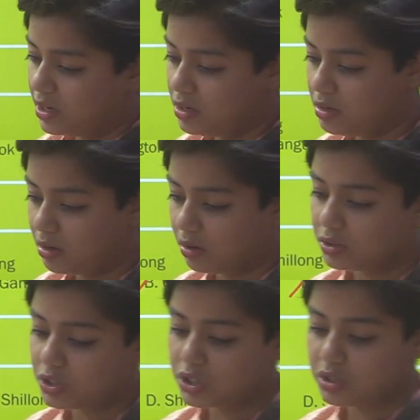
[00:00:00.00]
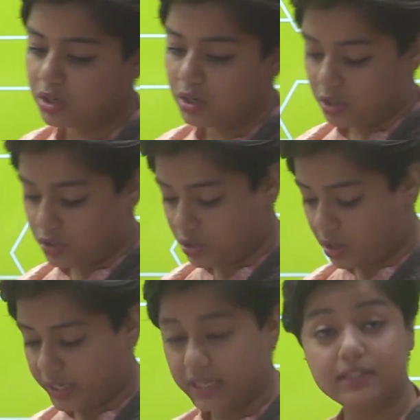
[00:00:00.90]
launched
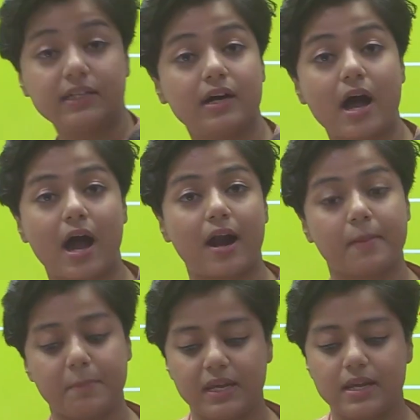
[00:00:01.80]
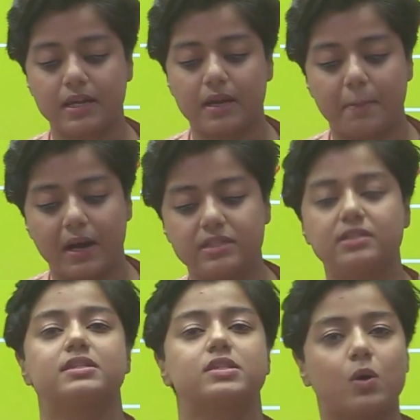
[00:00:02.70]
during the Army
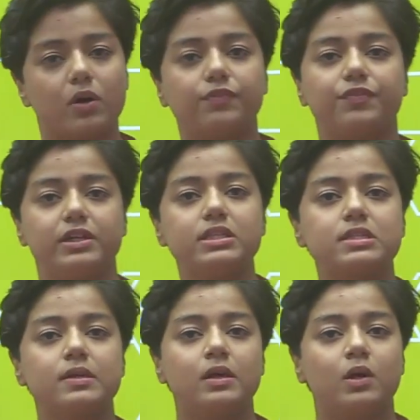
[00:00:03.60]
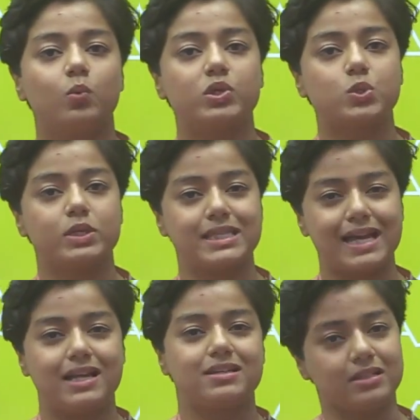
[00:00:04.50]
Commanders Conference, which was
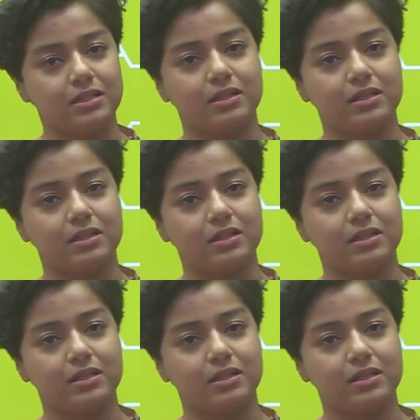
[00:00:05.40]
held in